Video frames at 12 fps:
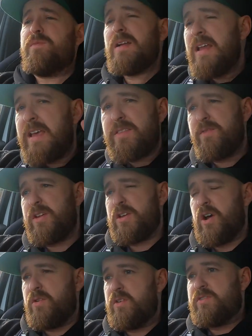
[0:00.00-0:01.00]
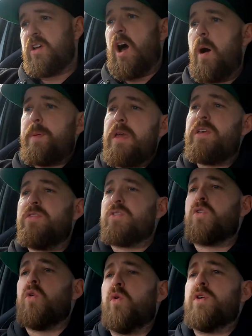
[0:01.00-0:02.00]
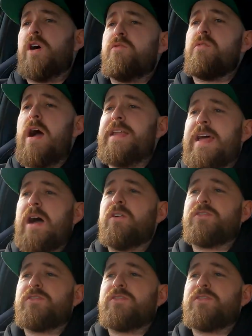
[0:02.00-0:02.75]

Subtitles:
click the video that's up in the corner right now,